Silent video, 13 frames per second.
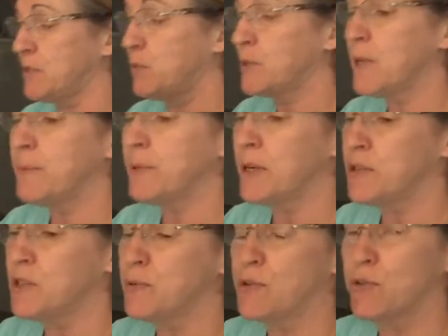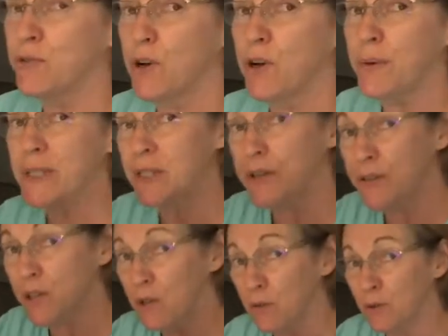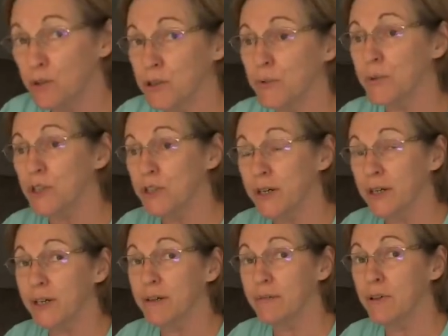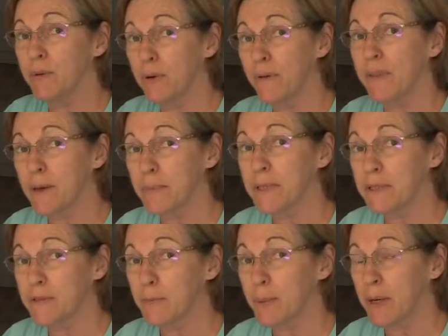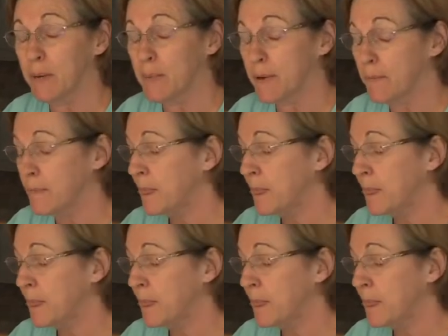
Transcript: So what I'm going to do is follow it in the order which I give you on that piece of paper.